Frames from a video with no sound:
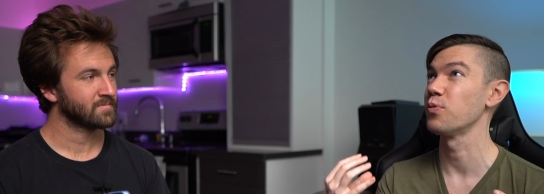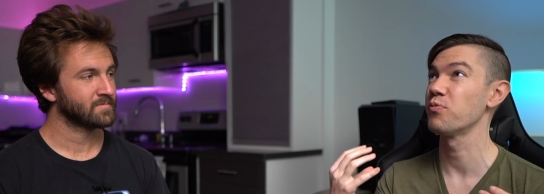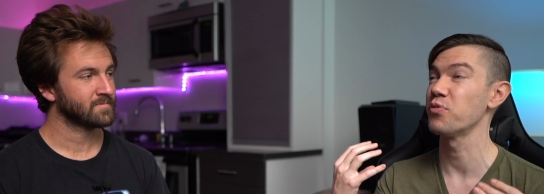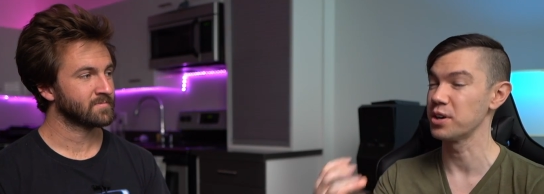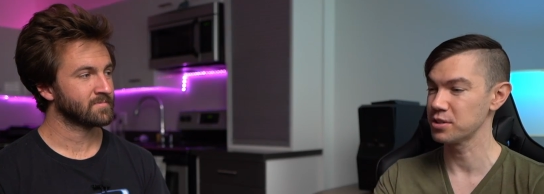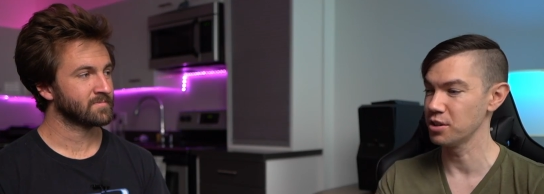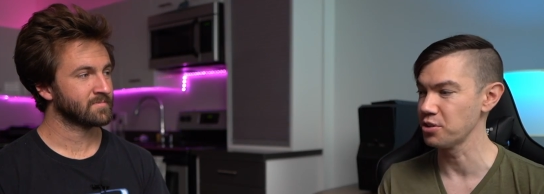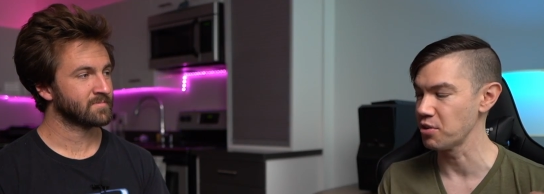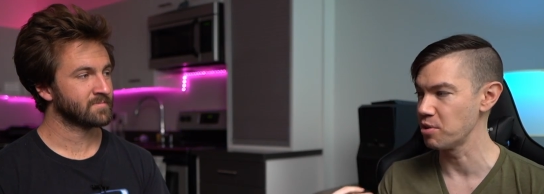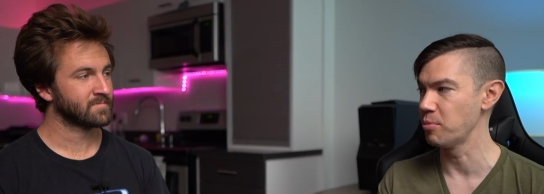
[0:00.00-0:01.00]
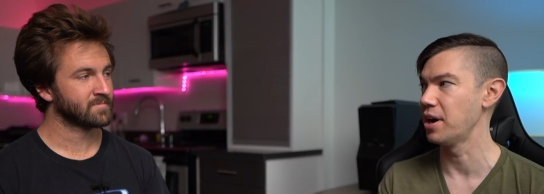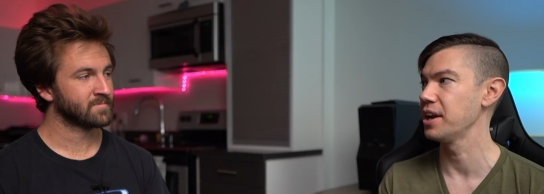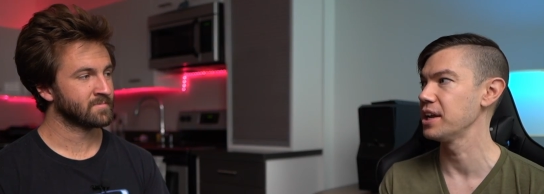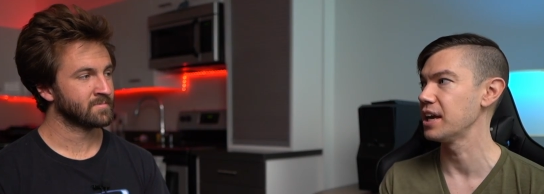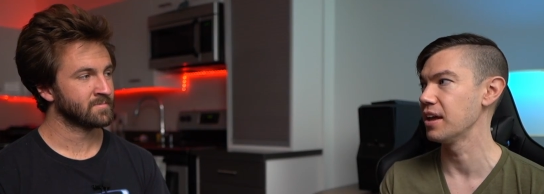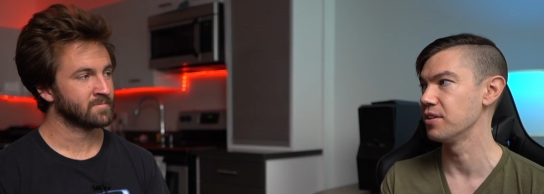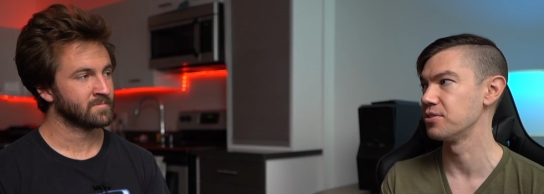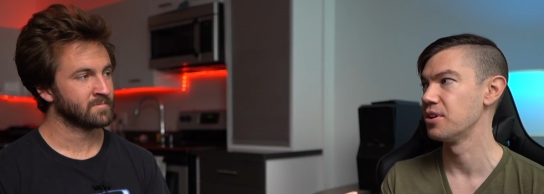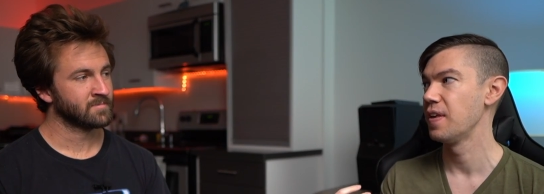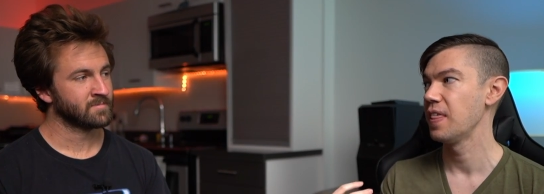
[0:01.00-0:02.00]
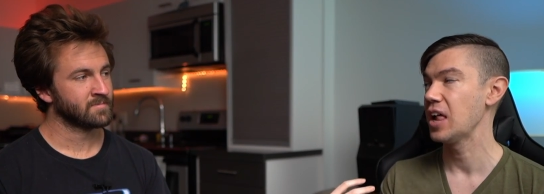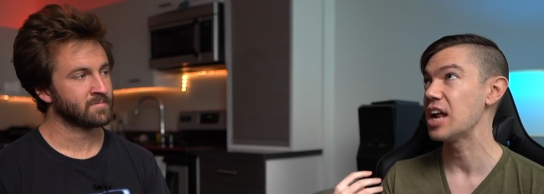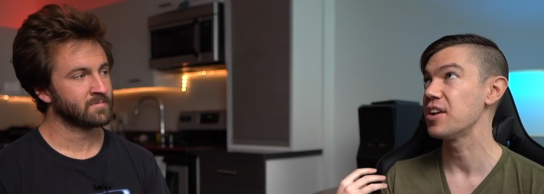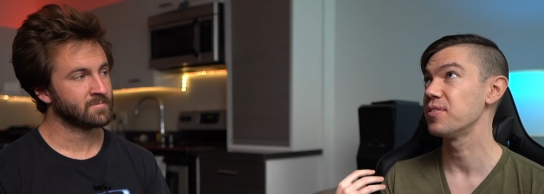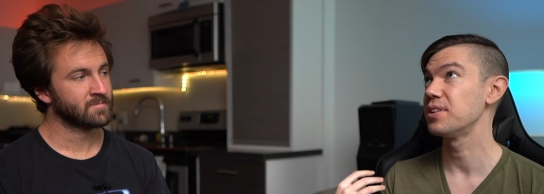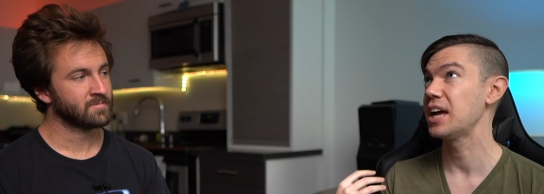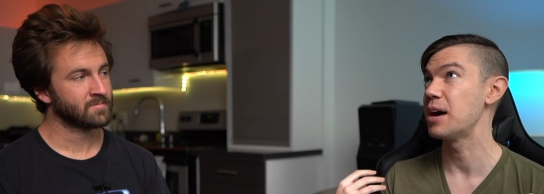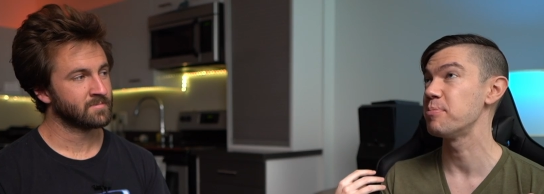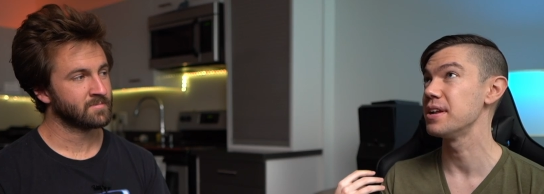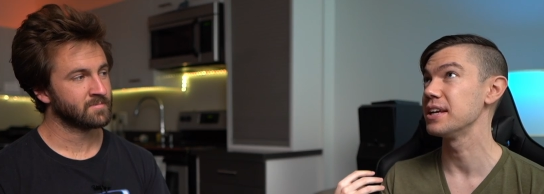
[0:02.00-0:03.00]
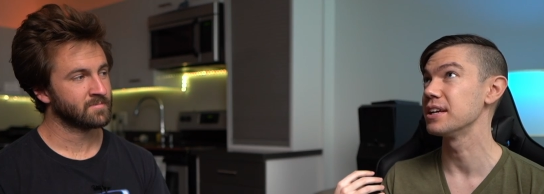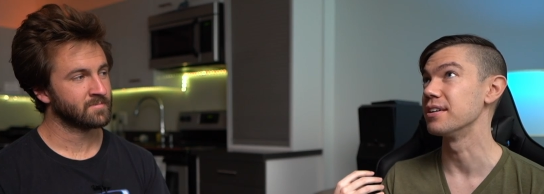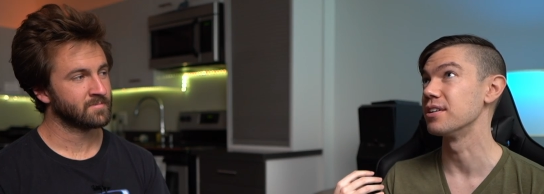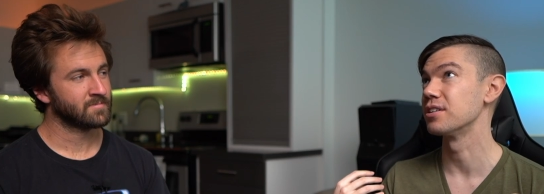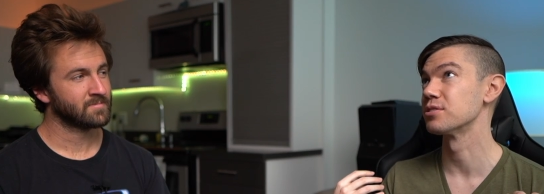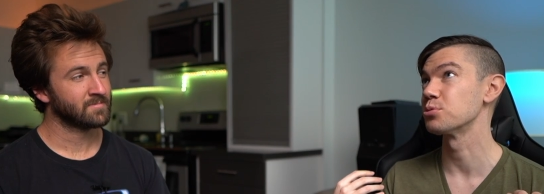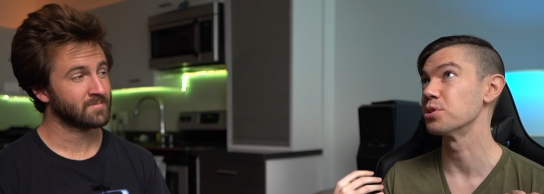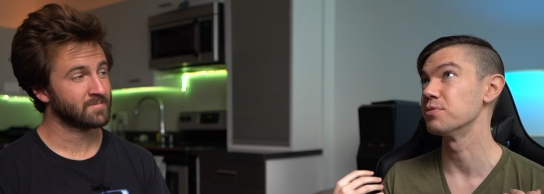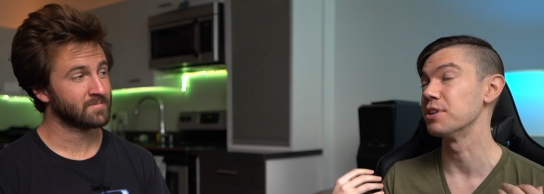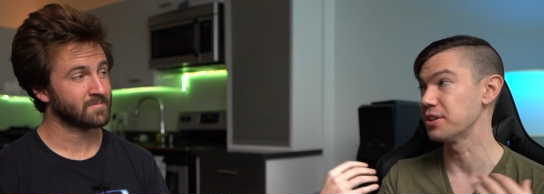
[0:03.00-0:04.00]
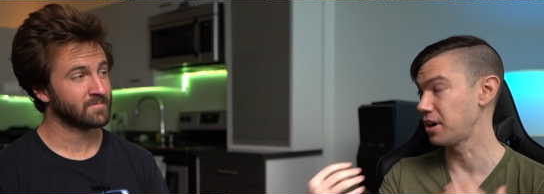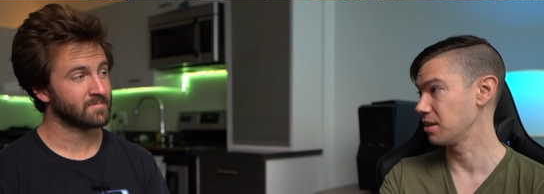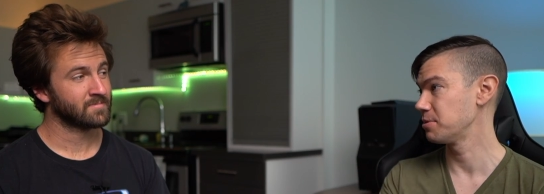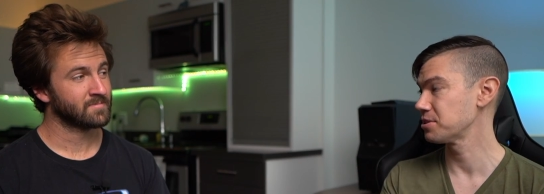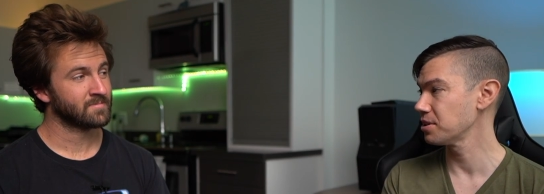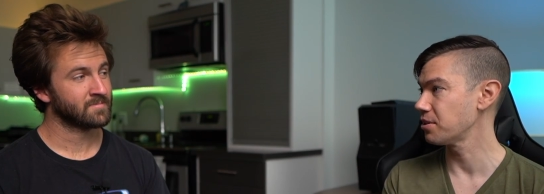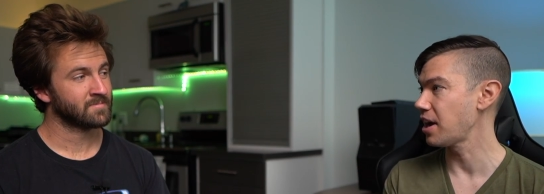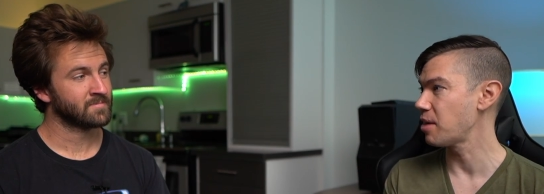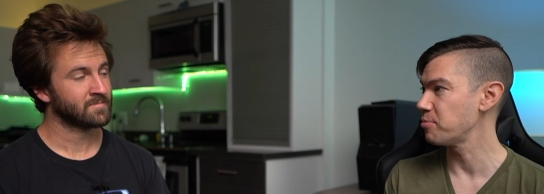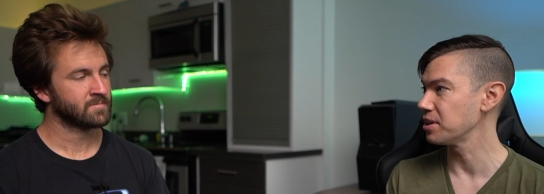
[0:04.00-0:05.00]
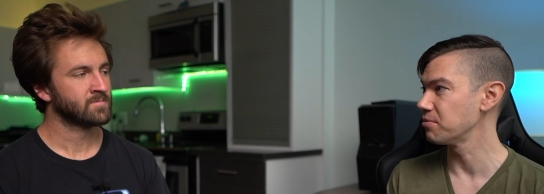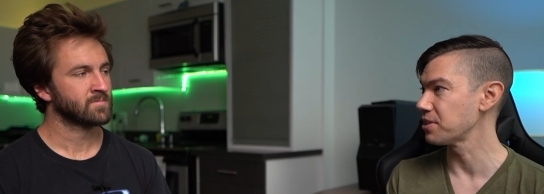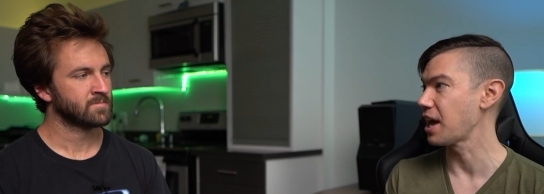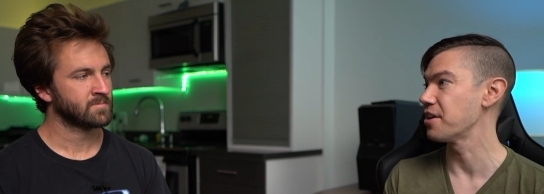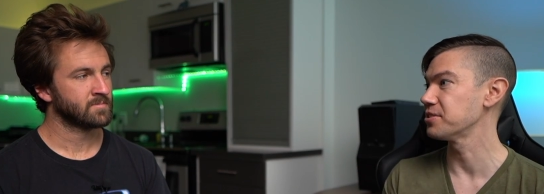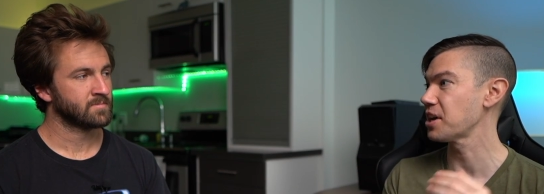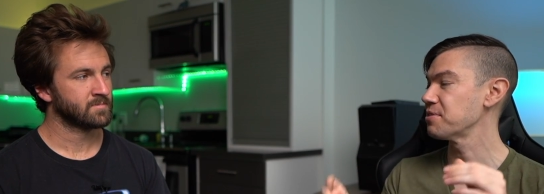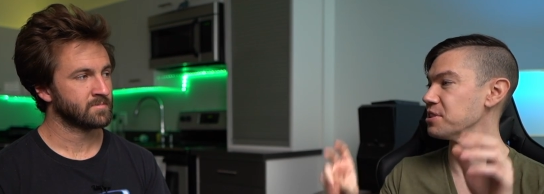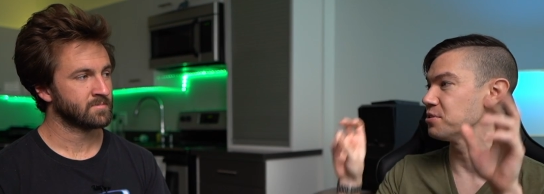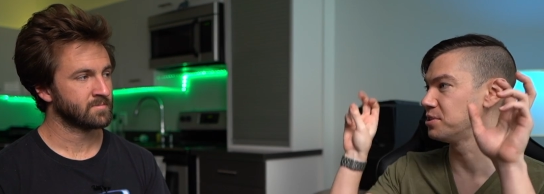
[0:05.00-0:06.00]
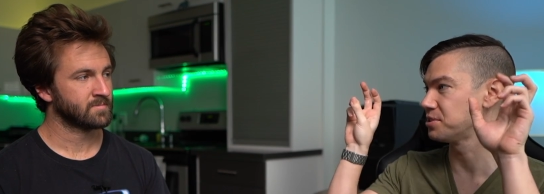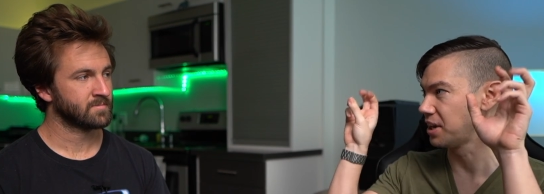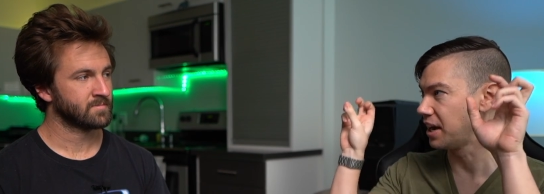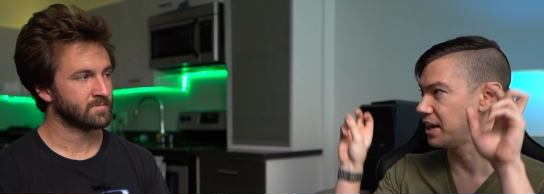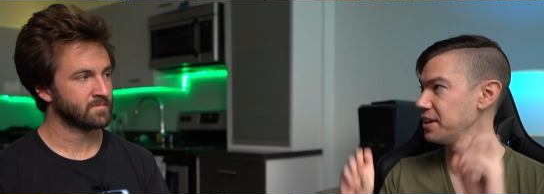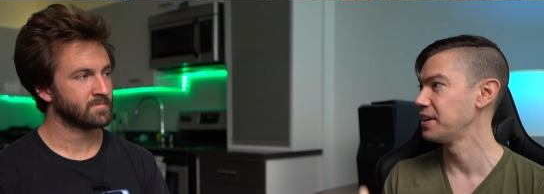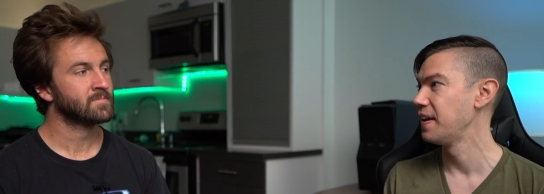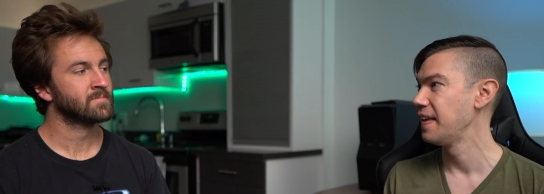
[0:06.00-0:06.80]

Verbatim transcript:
Speaker 1: functions of our body as happening sort of autonomously or happening without us having to decide.